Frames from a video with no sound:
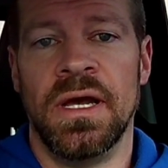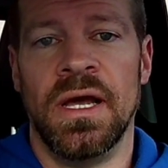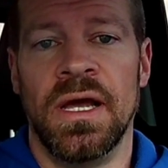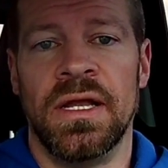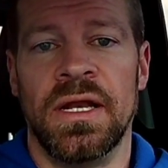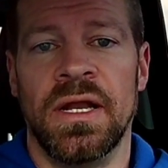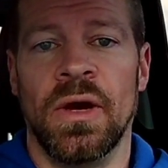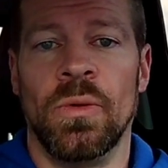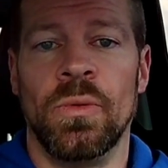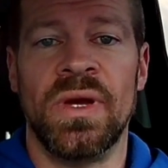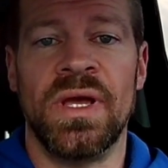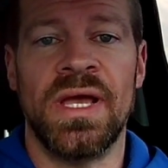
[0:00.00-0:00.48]

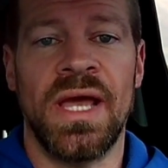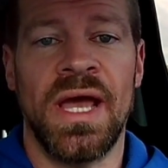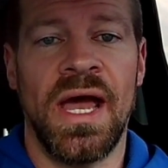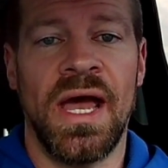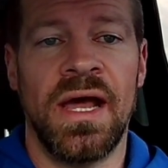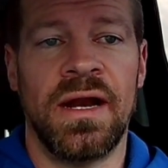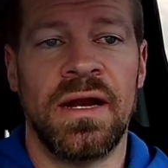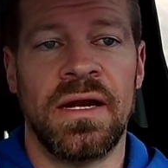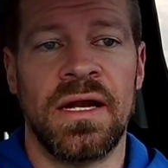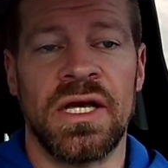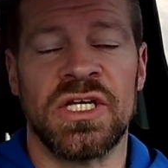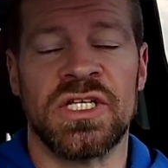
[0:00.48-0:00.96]
Now we
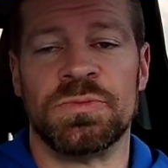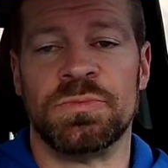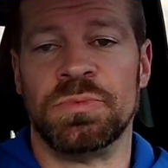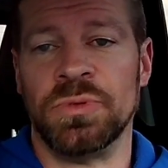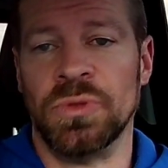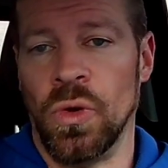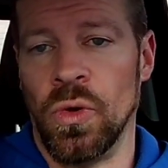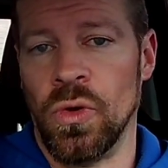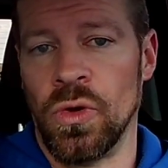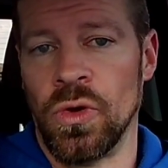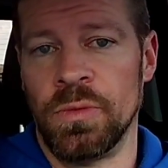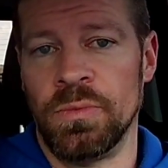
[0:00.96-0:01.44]
had an
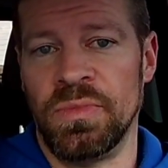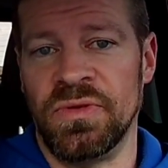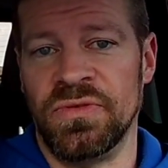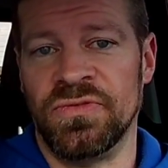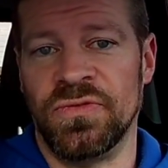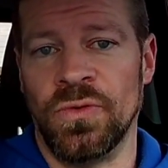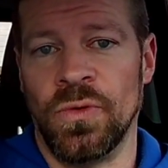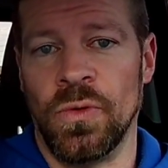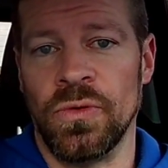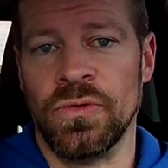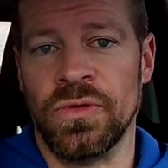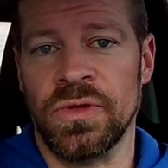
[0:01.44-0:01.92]
Explorer
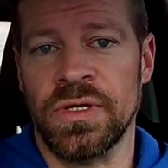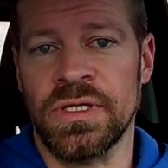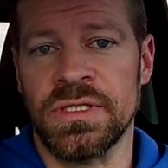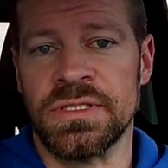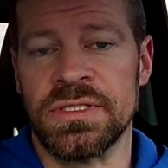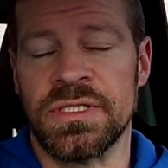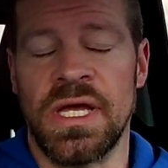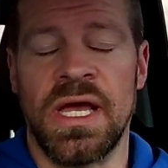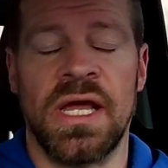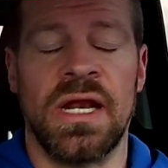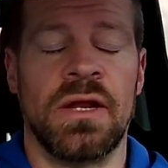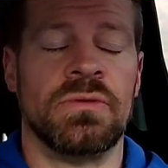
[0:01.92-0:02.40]
before
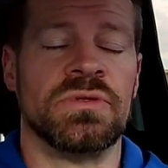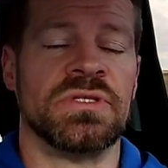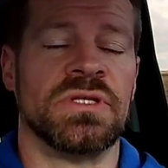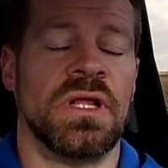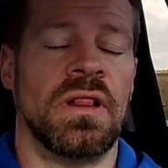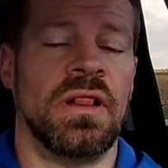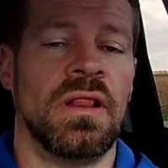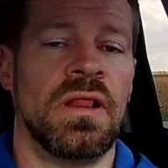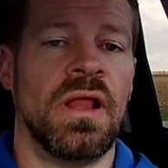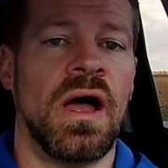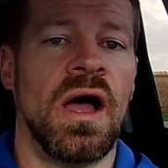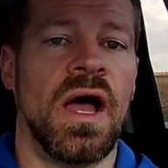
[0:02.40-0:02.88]
this, and it was a
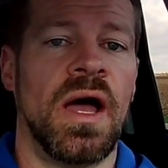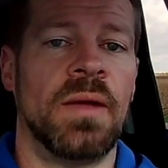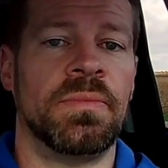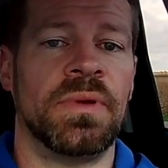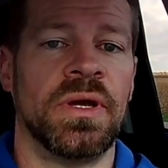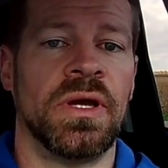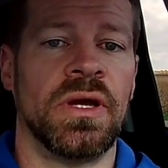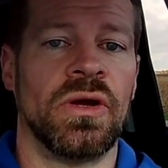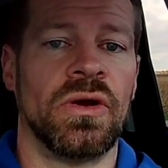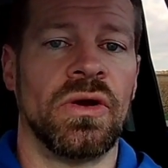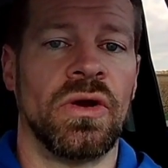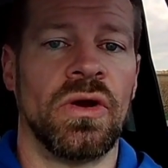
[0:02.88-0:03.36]
lot
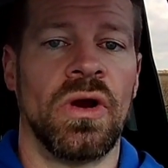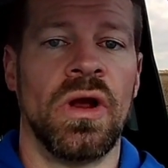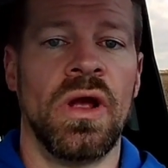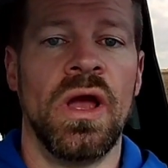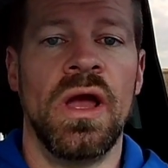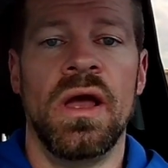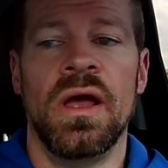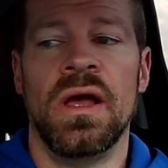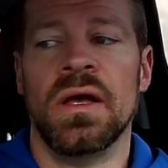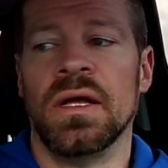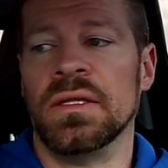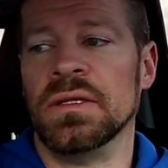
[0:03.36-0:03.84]
bigger,
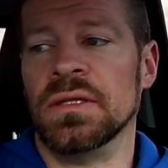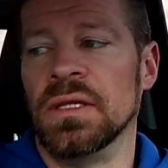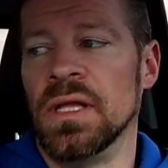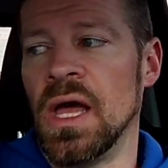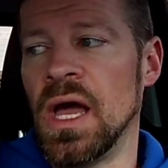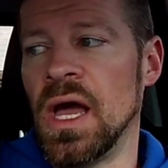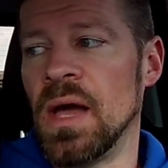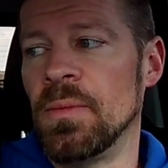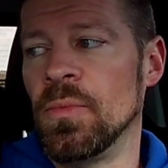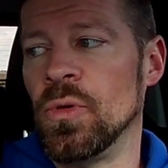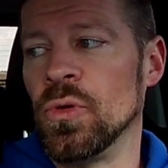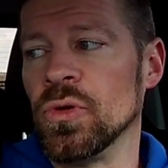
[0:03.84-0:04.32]
a
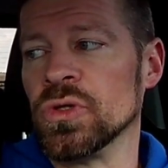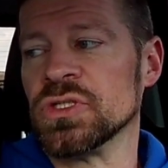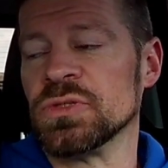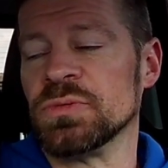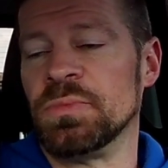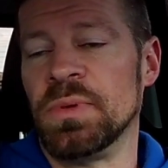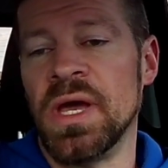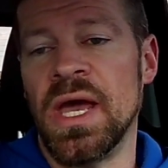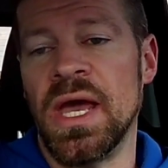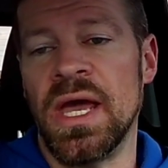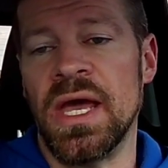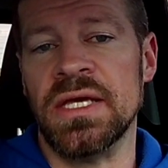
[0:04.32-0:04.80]
lot more
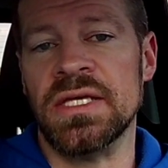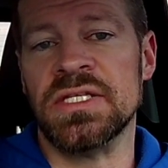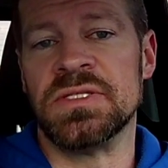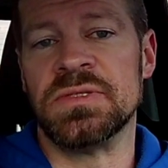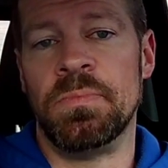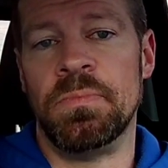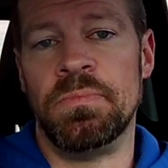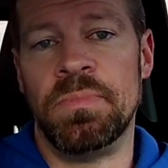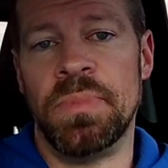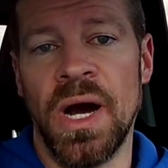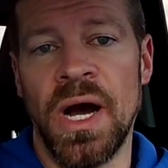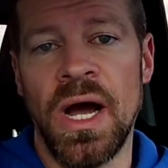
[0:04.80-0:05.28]
space,
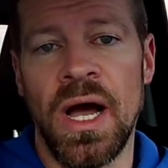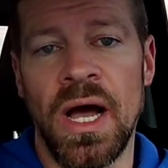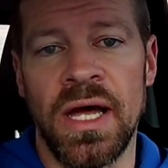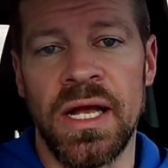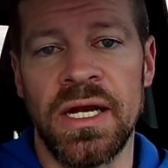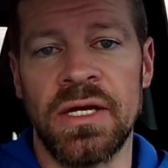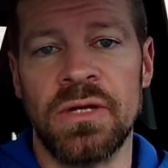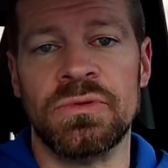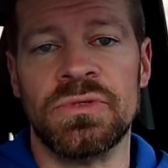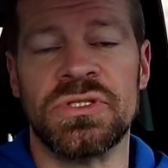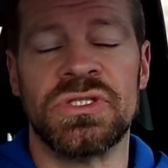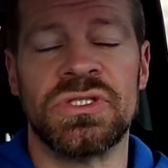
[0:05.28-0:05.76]
but
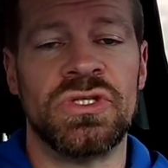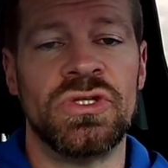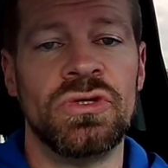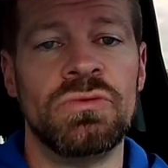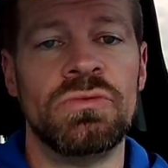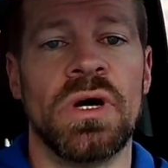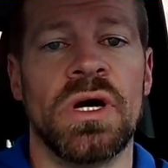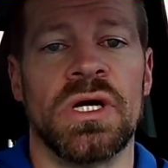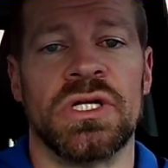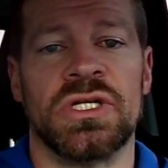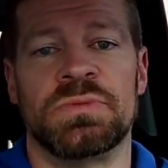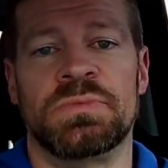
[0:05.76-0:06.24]
it was too
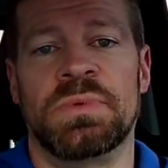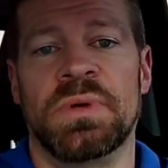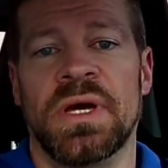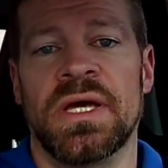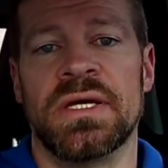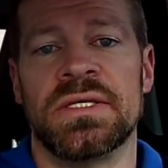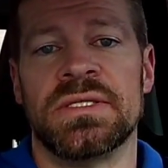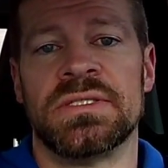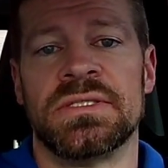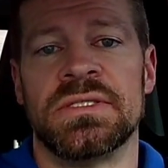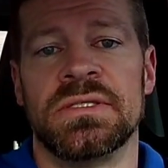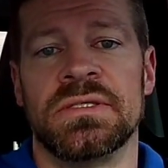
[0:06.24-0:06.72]
much
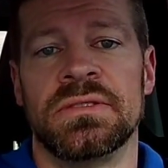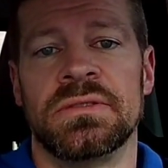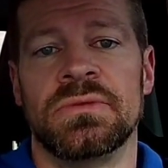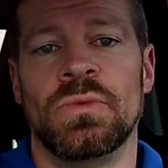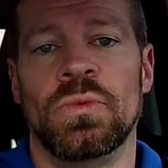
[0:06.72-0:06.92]
space.